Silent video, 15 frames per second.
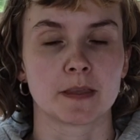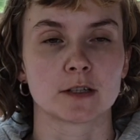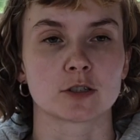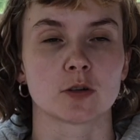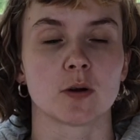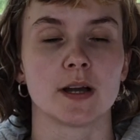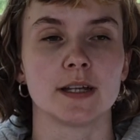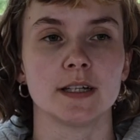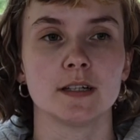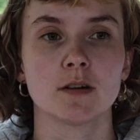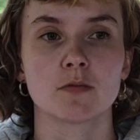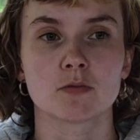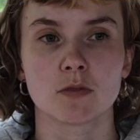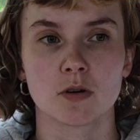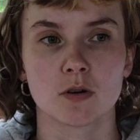So I did a
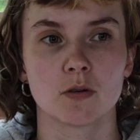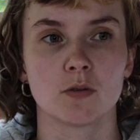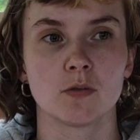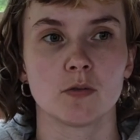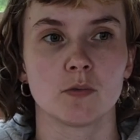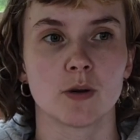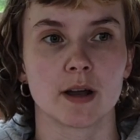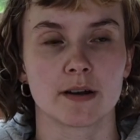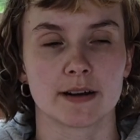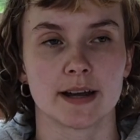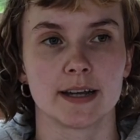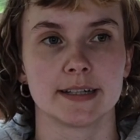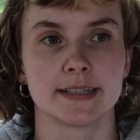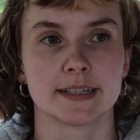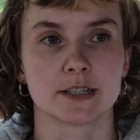row where
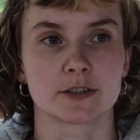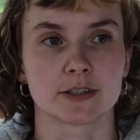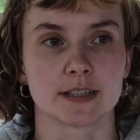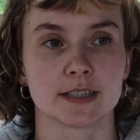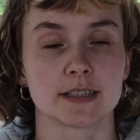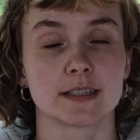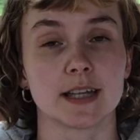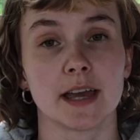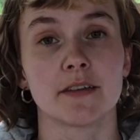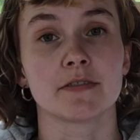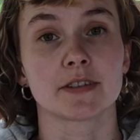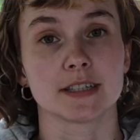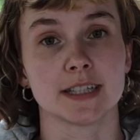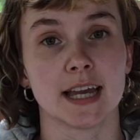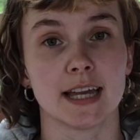I decreased
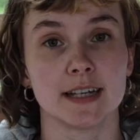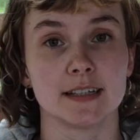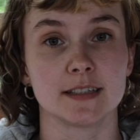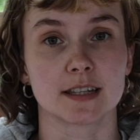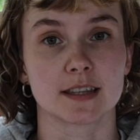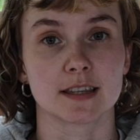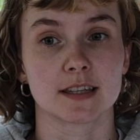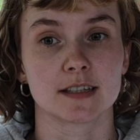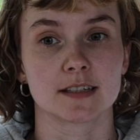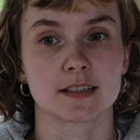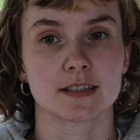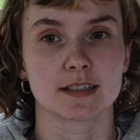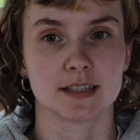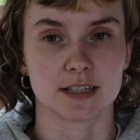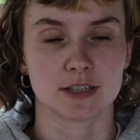every 10th
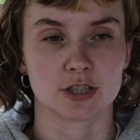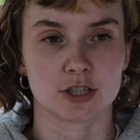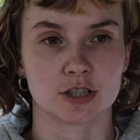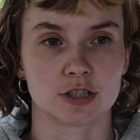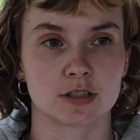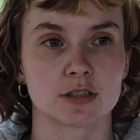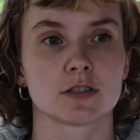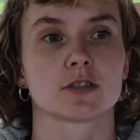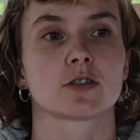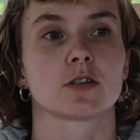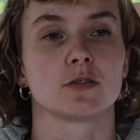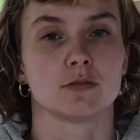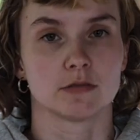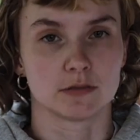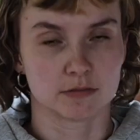stitch.
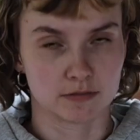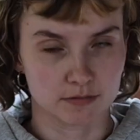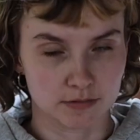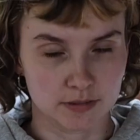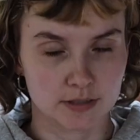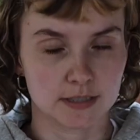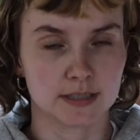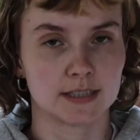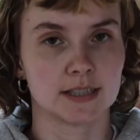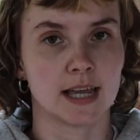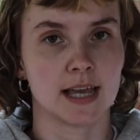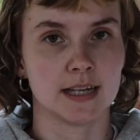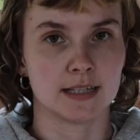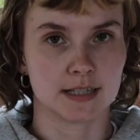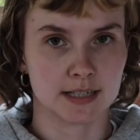So
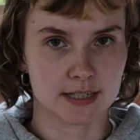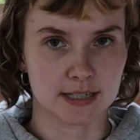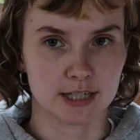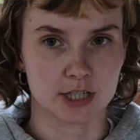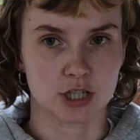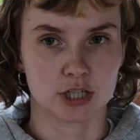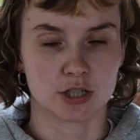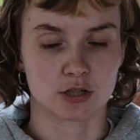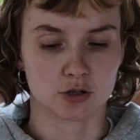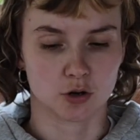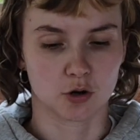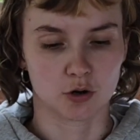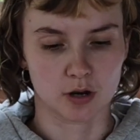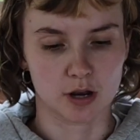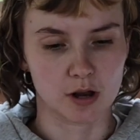10 stitches
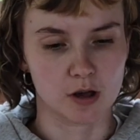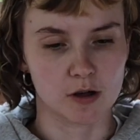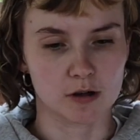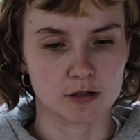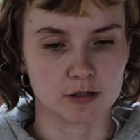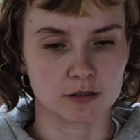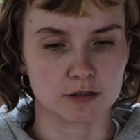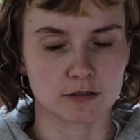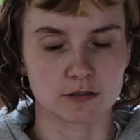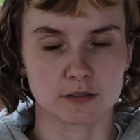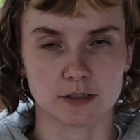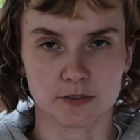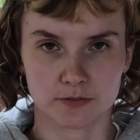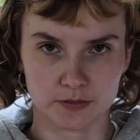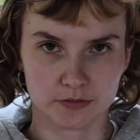all along
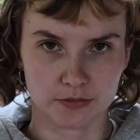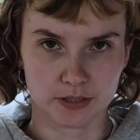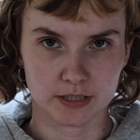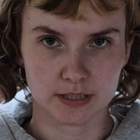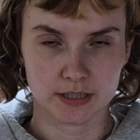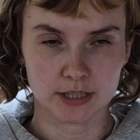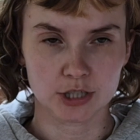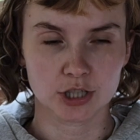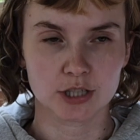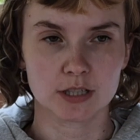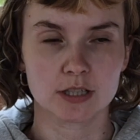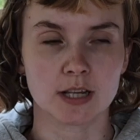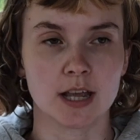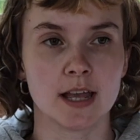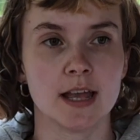the 50
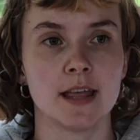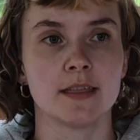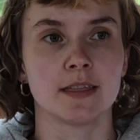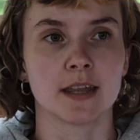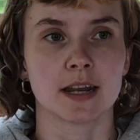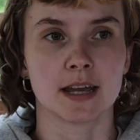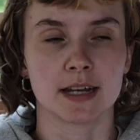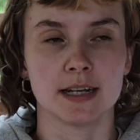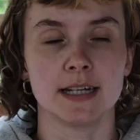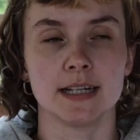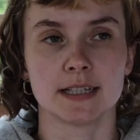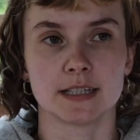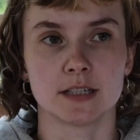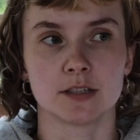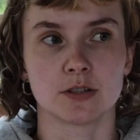stitches. Then I
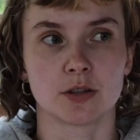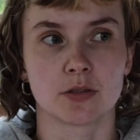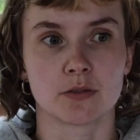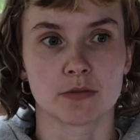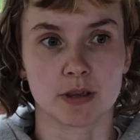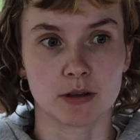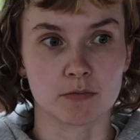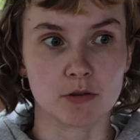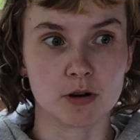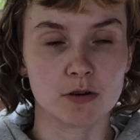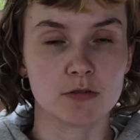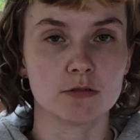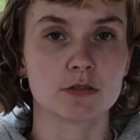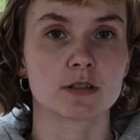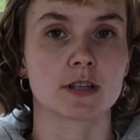knitted 3
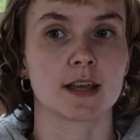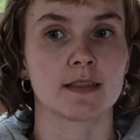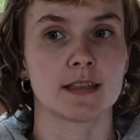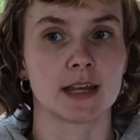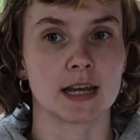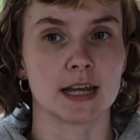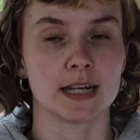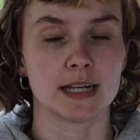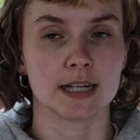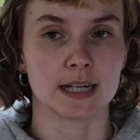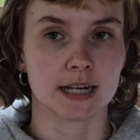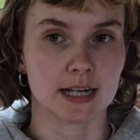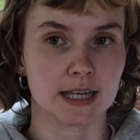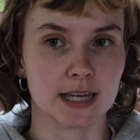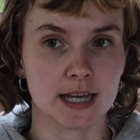rows, and then I did
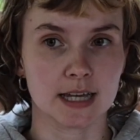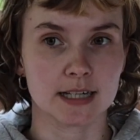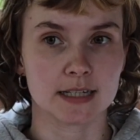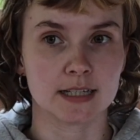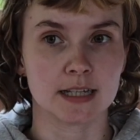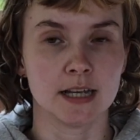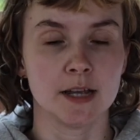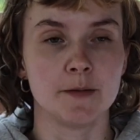it again.